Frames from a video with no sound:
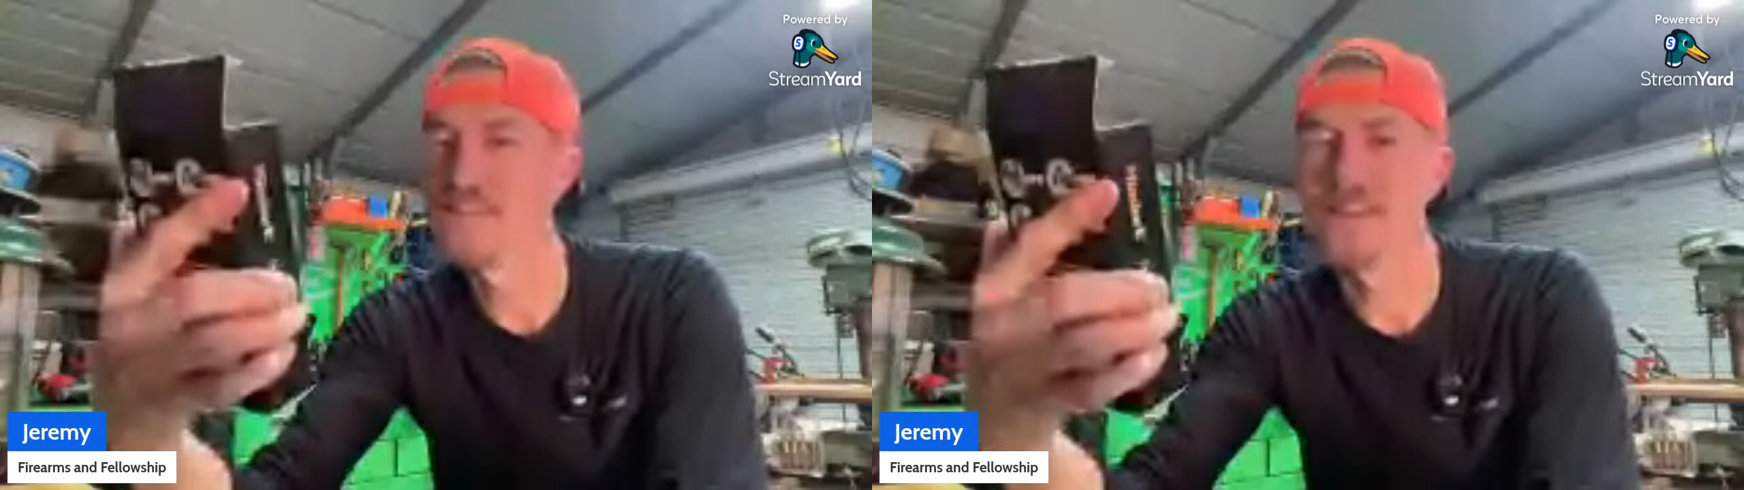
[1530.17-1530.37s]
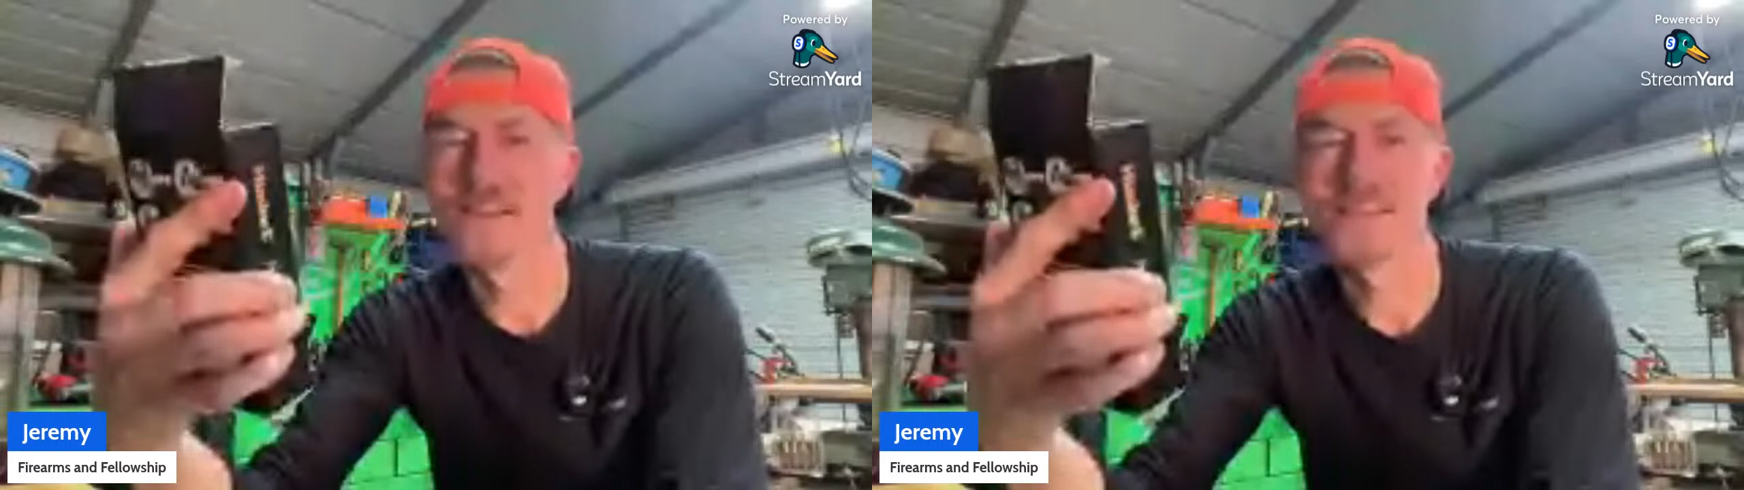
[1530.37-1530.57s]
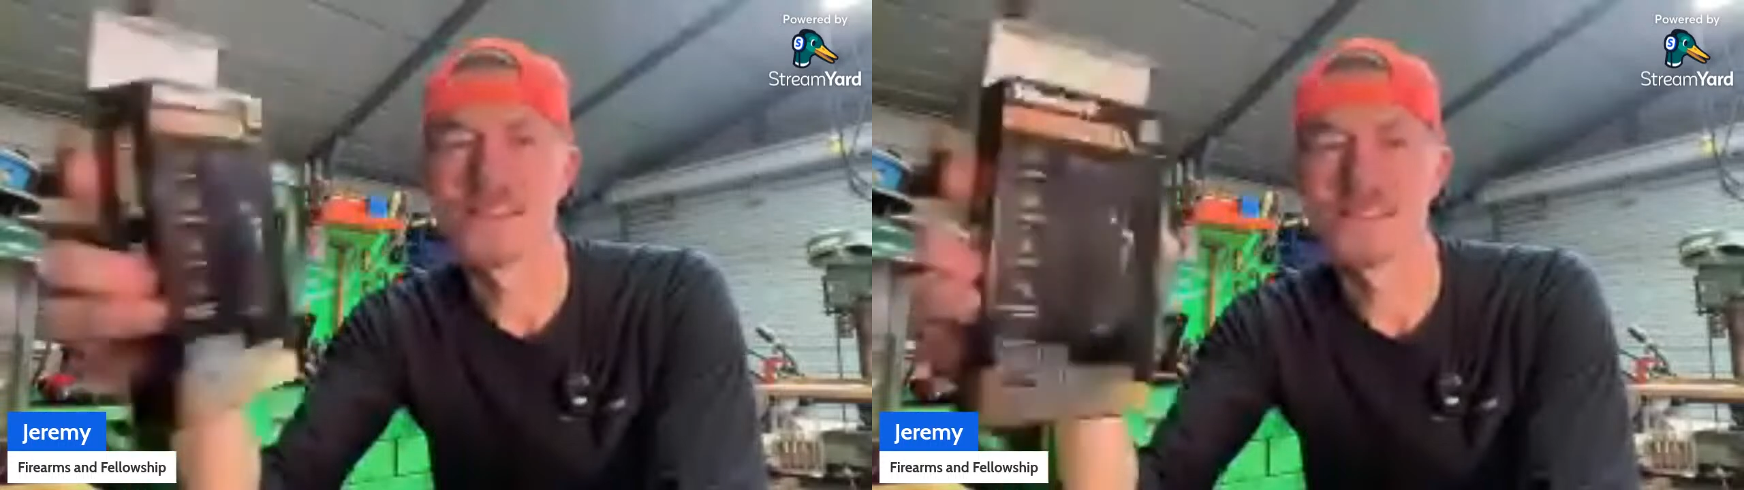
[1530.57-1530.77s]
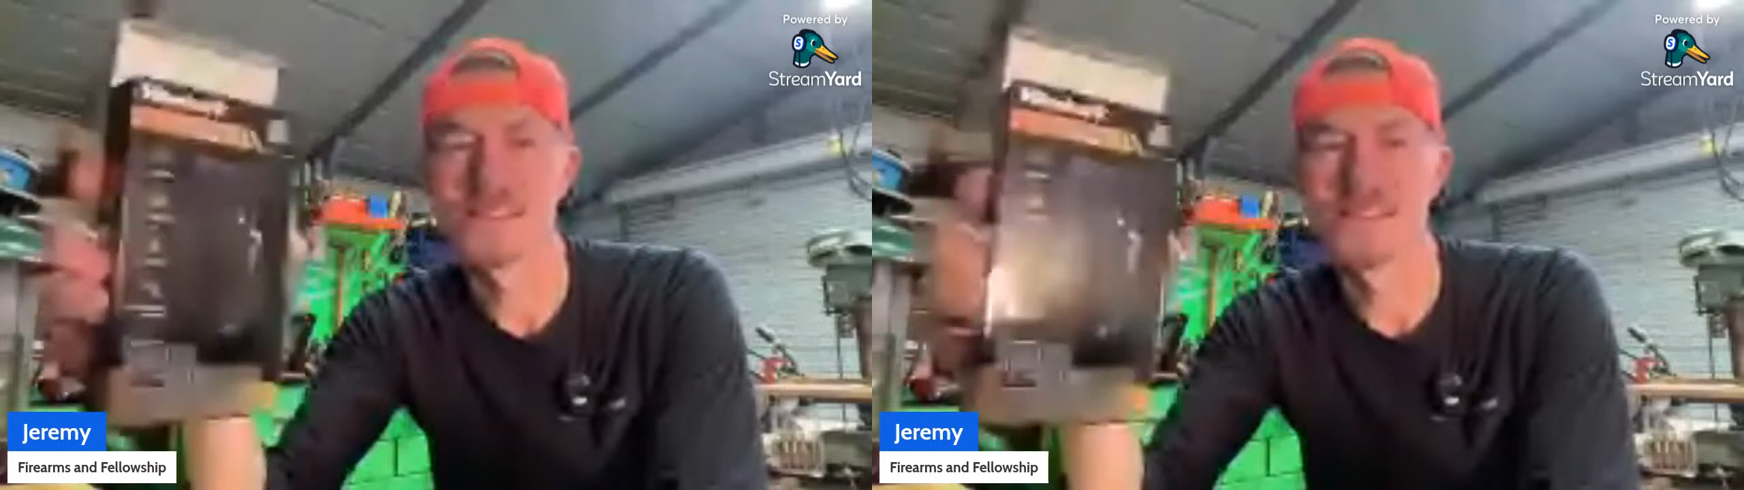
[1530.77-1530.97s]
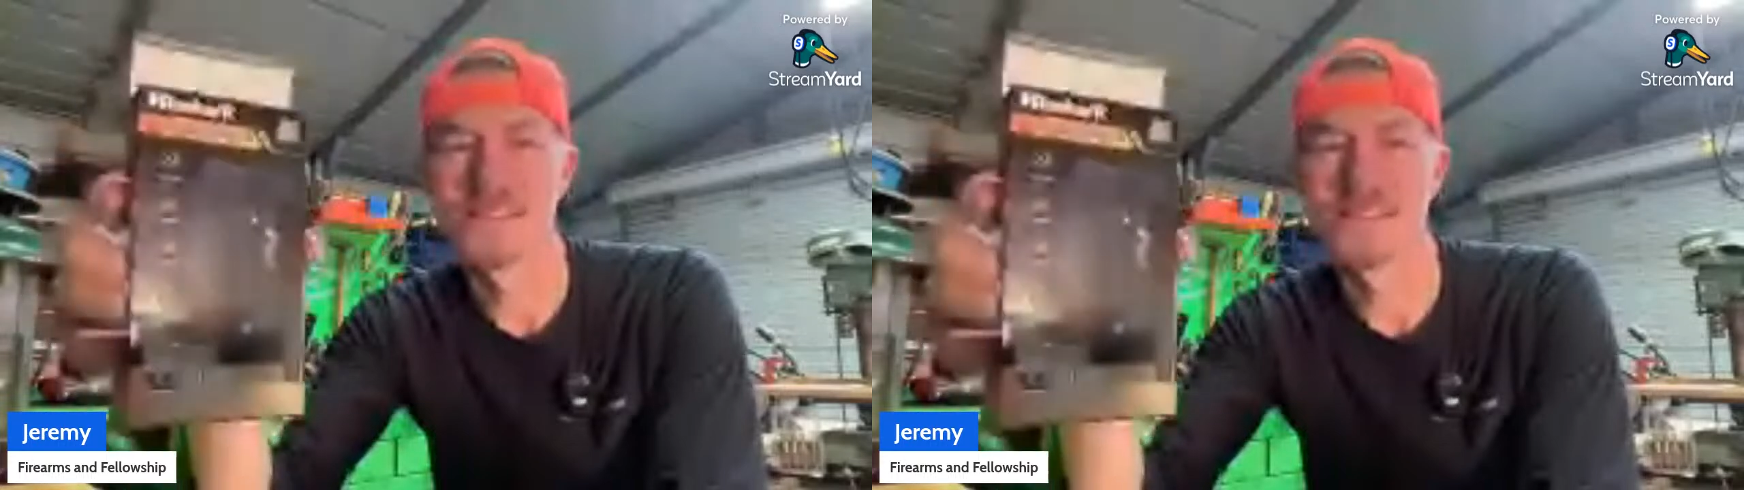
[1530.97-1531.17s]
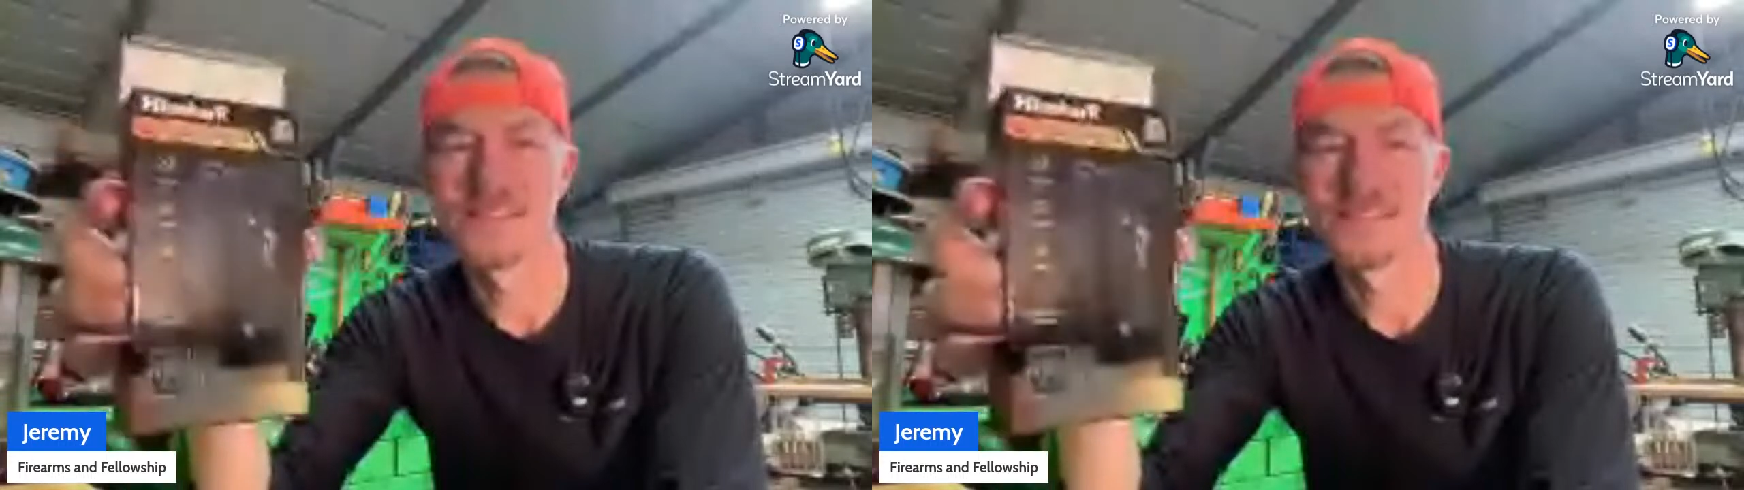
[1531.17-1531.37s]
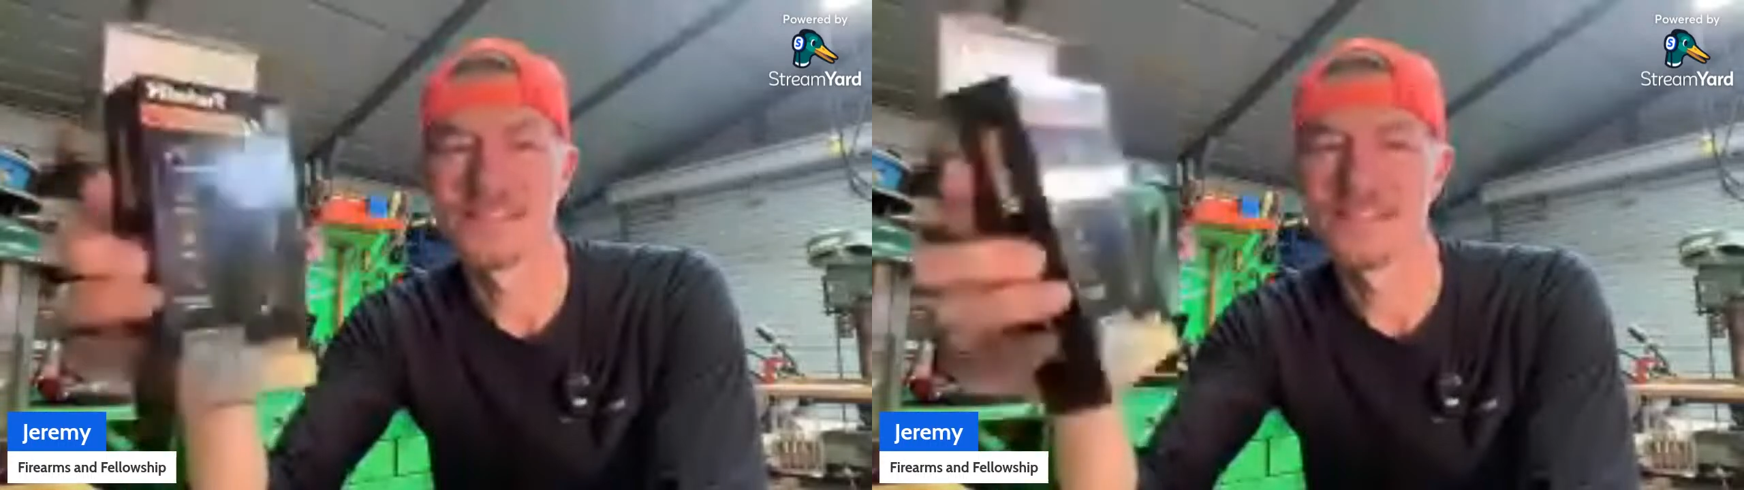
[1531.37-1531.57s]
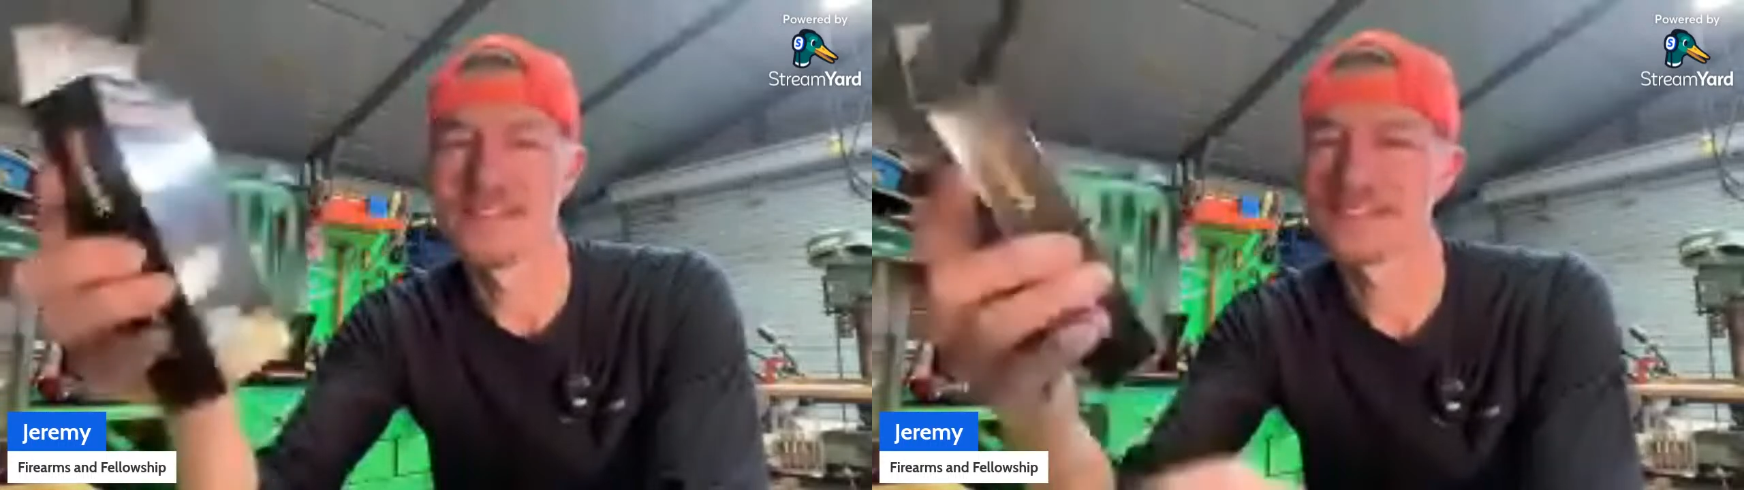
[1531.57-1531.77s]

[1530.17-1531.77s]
yeah, and